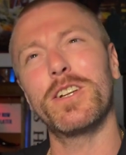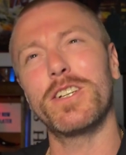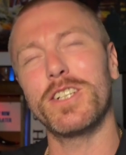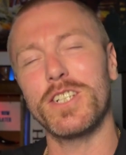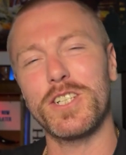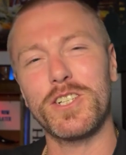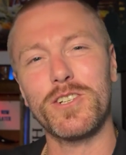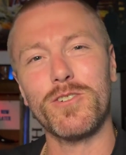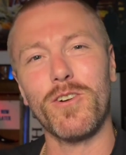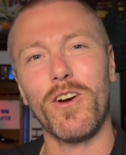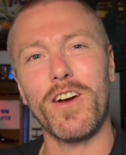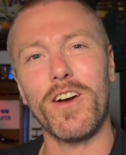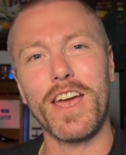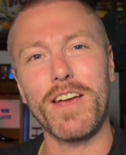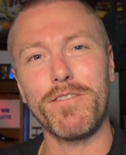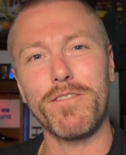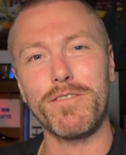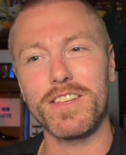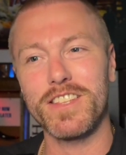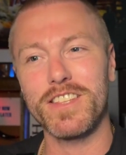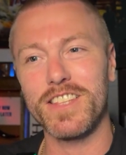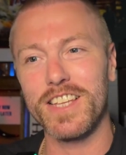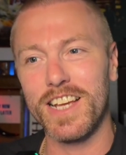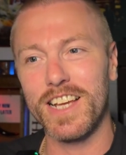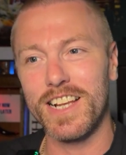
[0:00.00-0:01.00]
to destroy
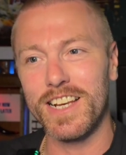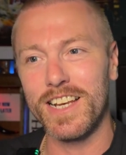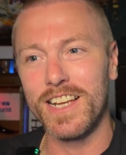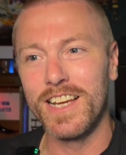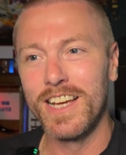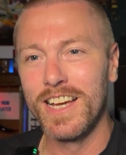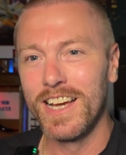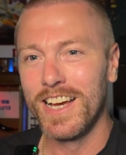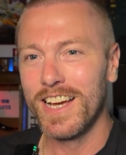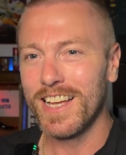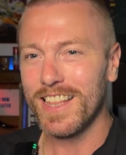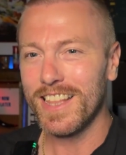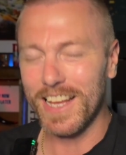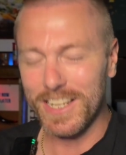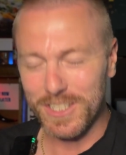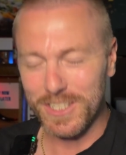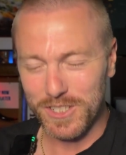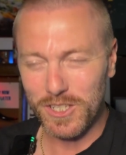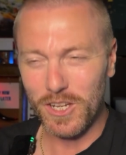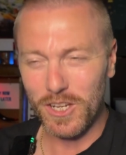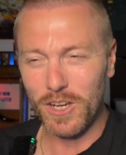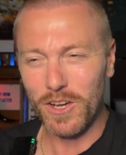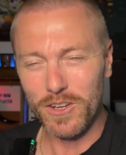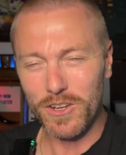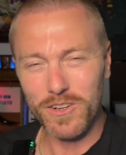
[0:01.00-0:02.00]
everything. Like,
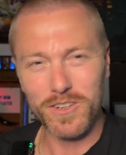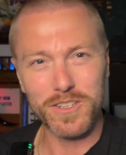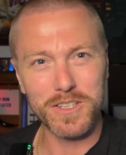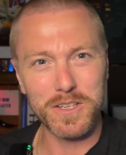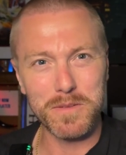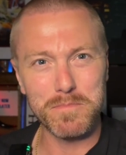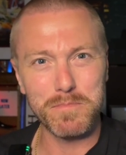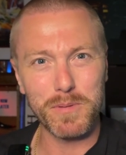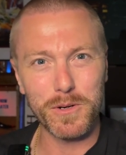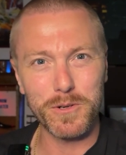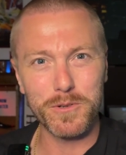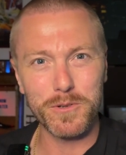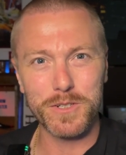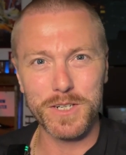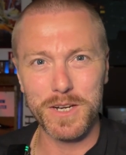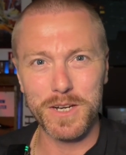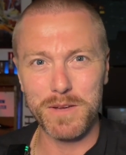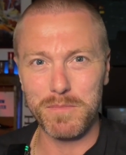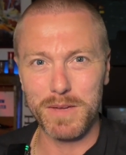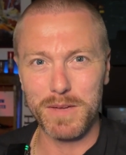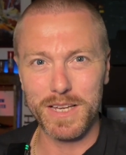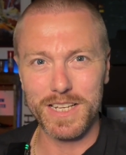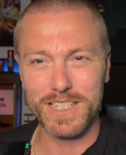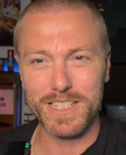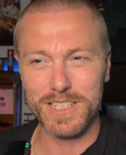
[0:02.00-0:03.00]
turn on your
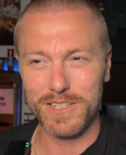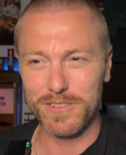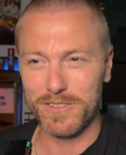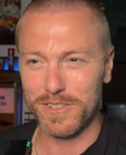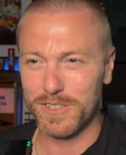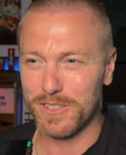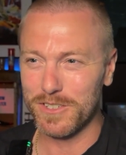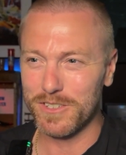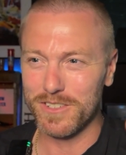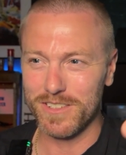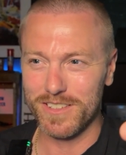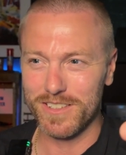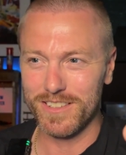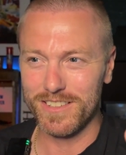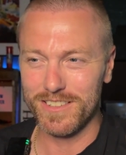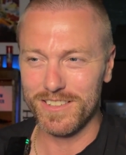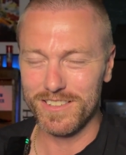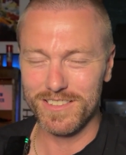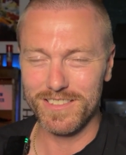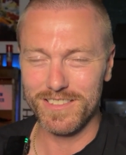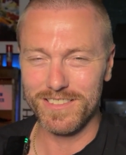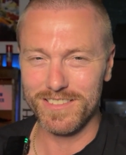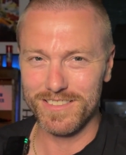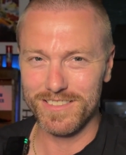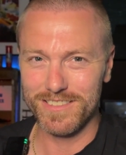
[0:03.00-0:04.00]
bullshit meter and just,
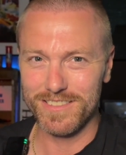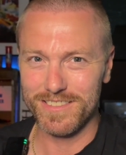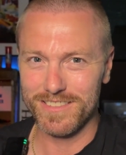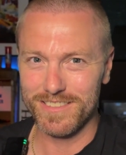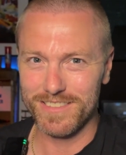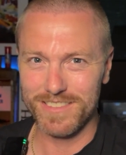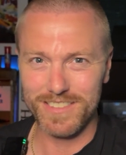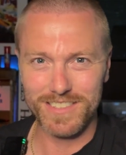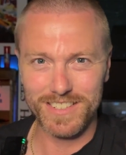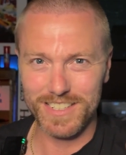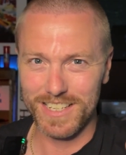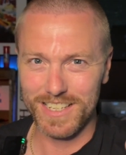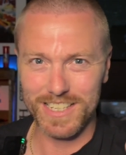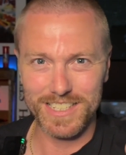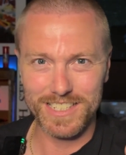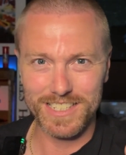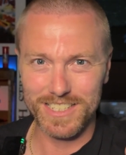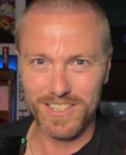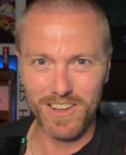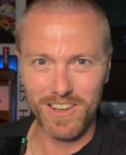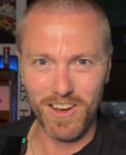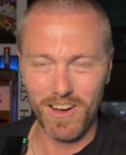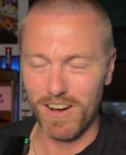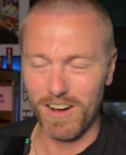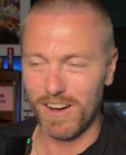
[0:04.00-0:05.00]
it's
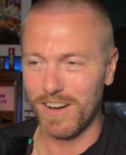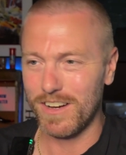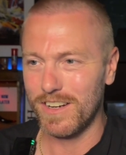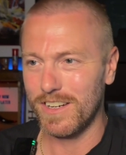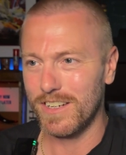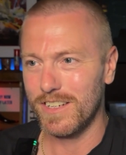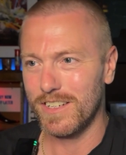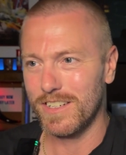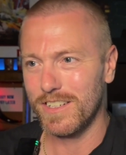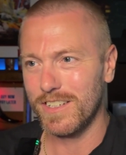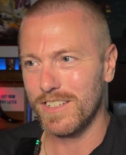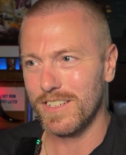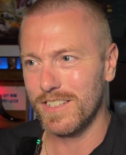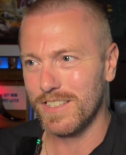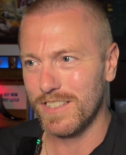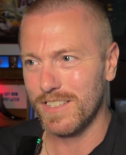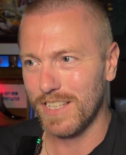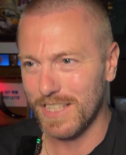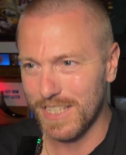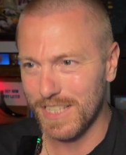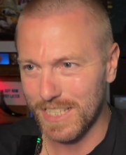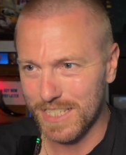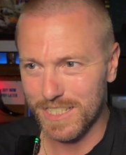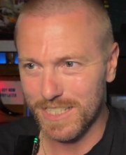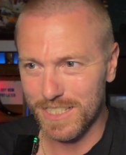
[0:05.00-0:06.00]
not.
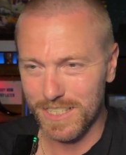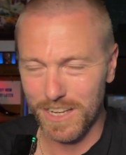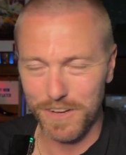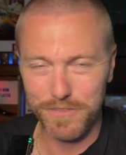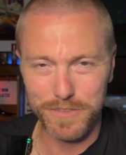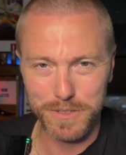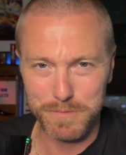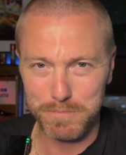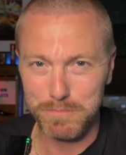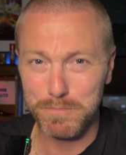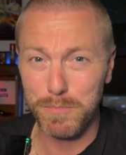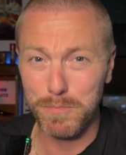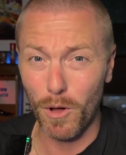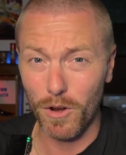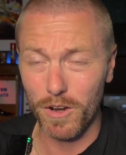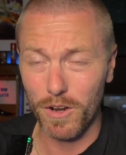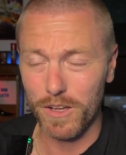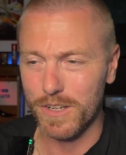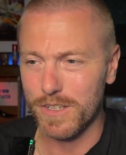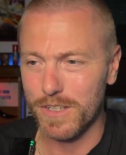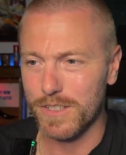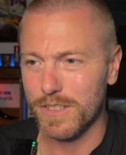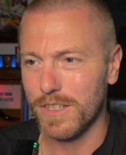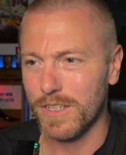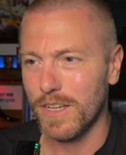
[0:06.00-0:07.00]
Like, this stuff is
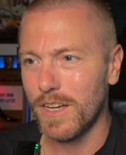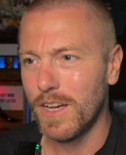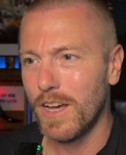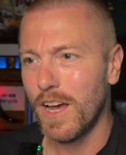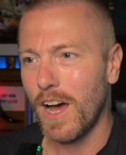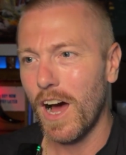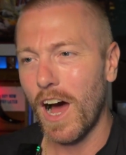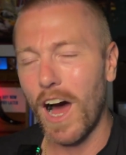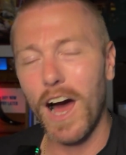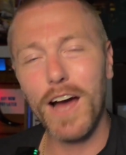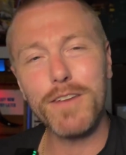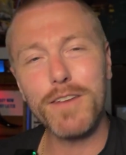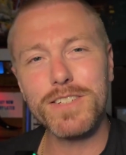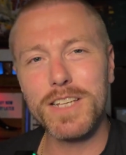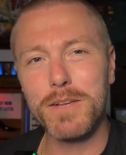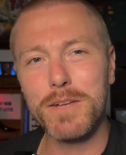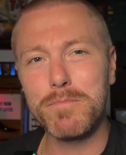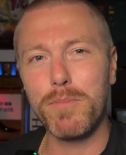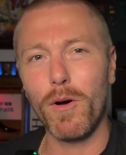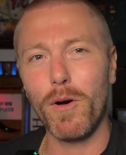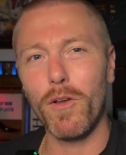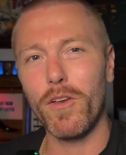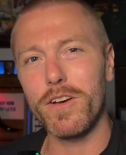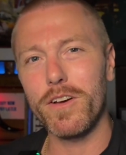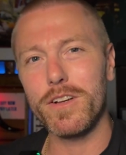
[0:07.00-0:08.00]
bollocks. I've said
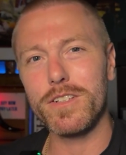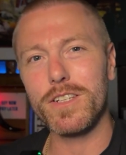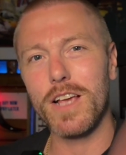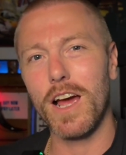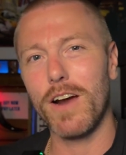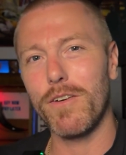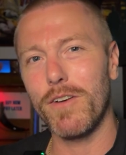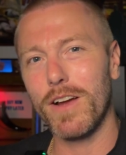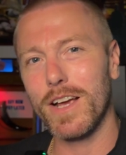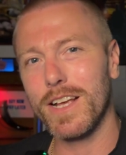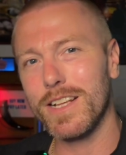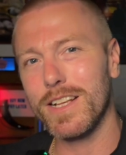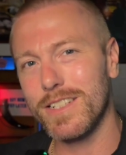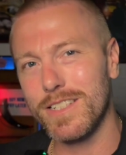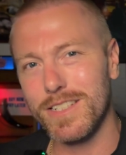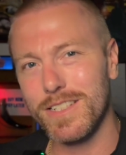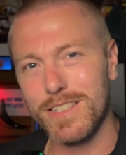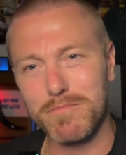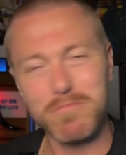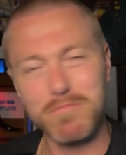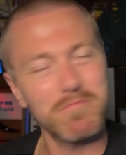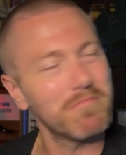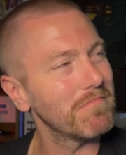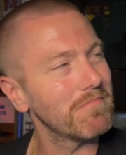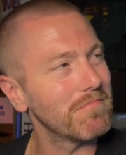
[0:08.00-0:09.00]
bollocks, I
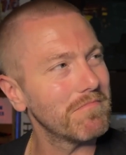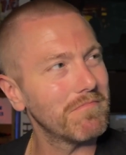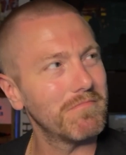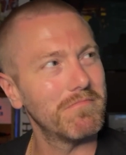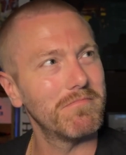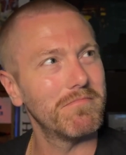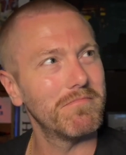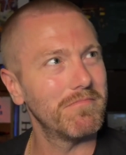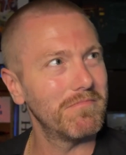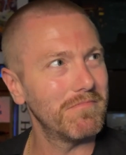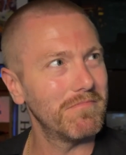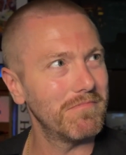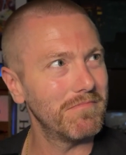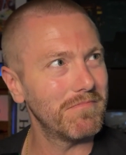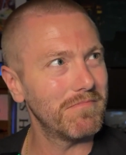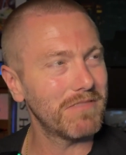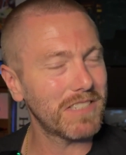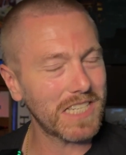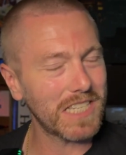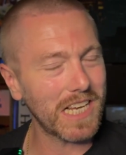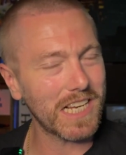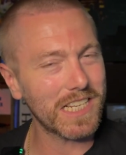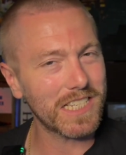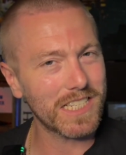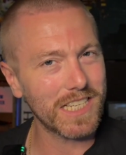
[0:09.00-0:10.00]
reckon,
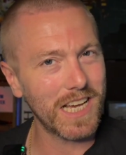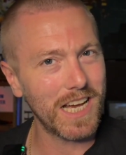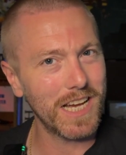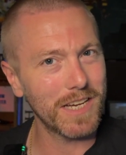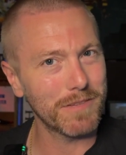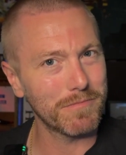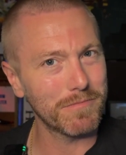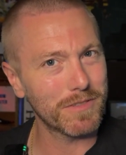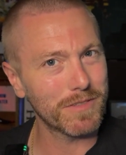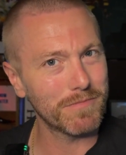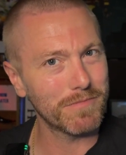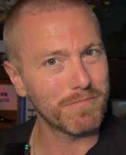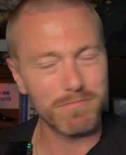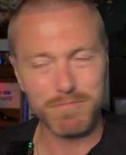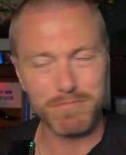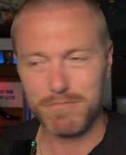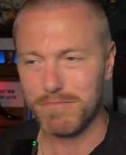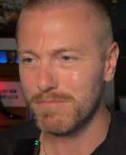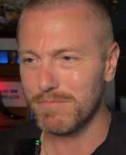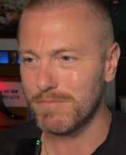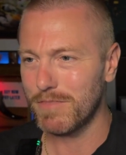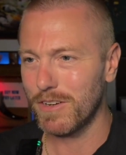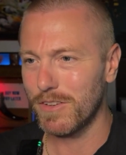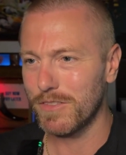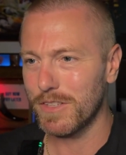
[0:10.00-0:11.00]
6 times
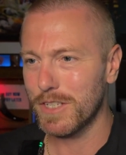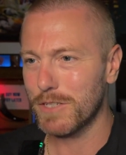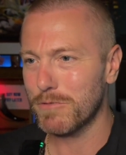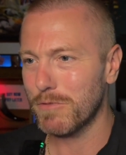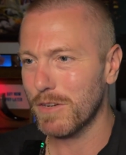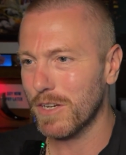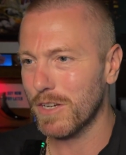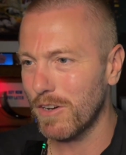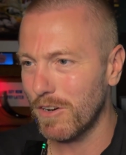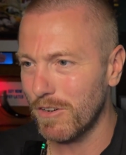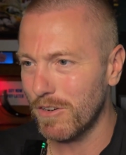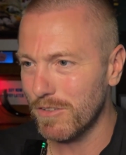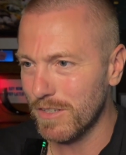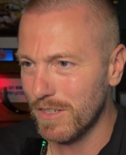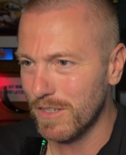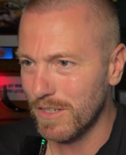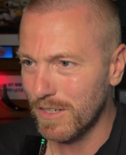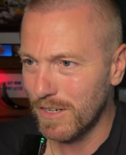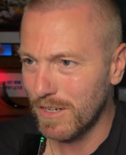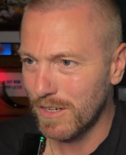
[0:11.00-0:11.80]
on this record,